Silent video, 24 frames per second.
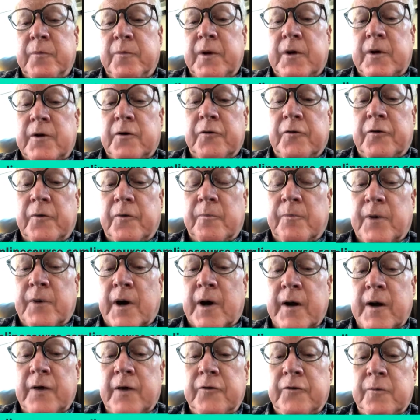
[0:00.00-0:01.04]
because the
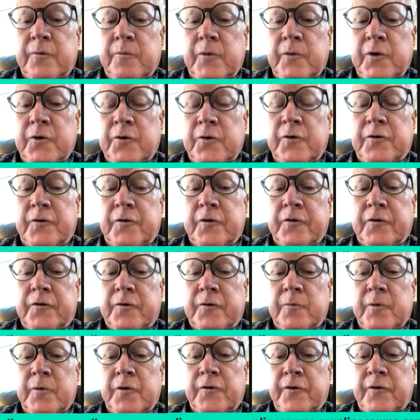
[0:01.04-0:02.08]
body's immune system is